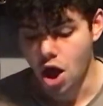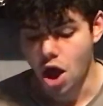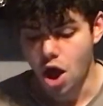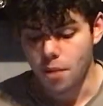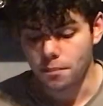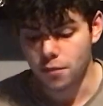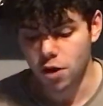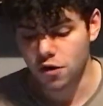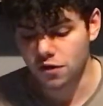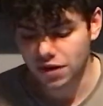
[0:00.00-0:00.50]

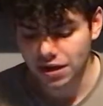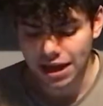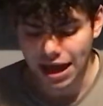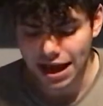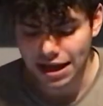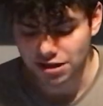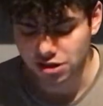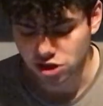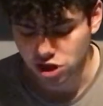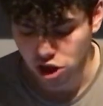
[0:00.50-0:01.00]
Moving
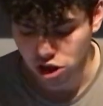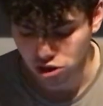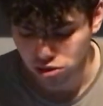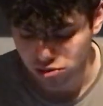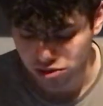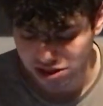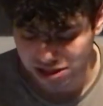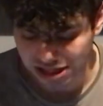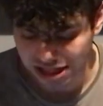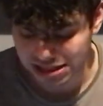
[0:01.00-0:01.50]
into
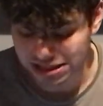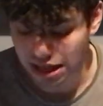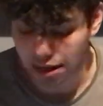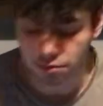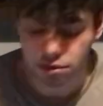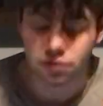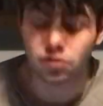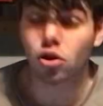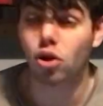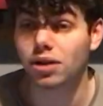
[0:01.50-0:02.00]
CDM, and
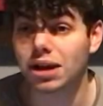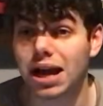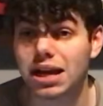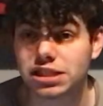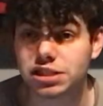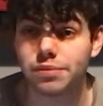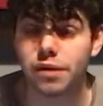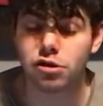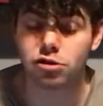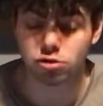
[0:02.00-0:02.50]
you've got
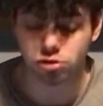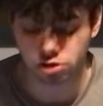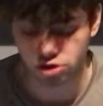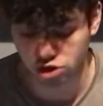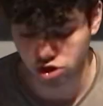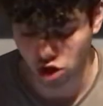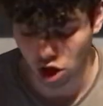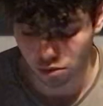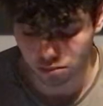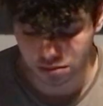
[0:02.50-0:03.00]
Casemiro, who's a
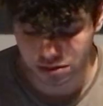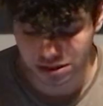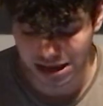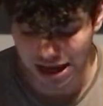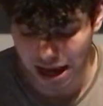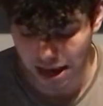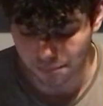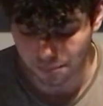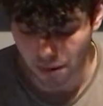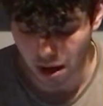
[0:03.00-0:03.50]
top
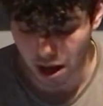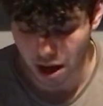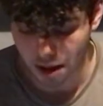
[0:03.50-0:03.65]
DM.